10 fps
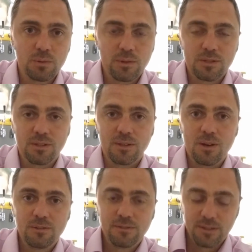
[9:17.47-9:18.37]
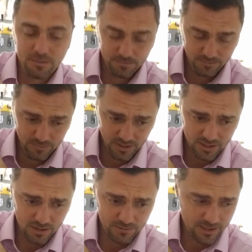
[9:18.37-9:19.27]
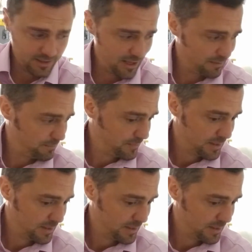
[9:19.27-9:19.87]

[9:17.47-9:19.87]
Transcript: We watched the golf, stuff like that.